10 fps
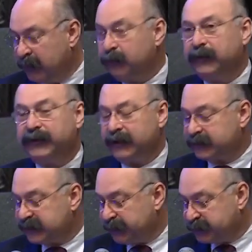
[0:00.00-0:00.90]
with the
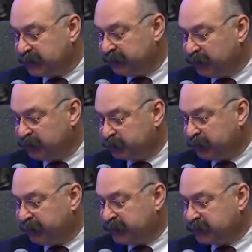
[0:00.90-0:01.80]
exception of those
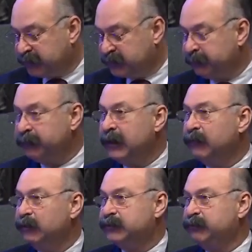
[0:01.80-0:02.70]
provisions
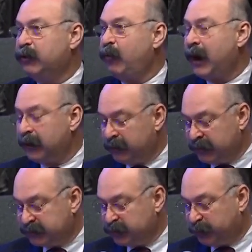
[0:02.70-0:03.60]
which require
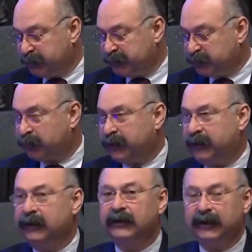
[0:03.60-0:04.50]
a
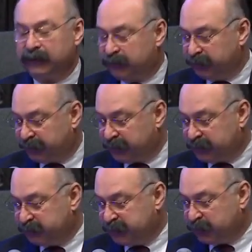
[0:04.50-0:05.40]
supermajority, a
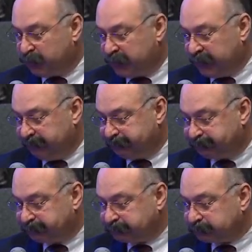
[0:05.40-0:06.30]
two-thirds majority,
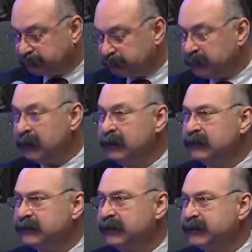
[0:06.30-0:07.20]

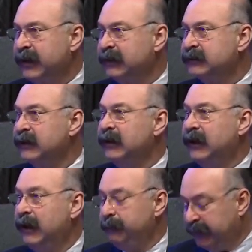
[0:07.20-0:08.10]
such as
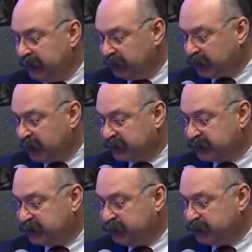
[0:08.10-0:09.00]
amending the
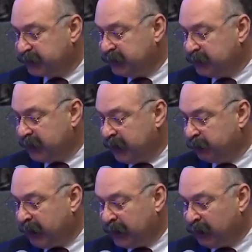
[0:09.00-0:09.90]
Constitution
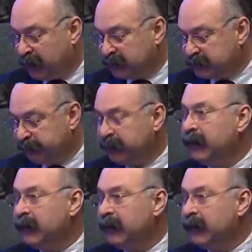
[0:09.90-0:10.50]
and bylaws,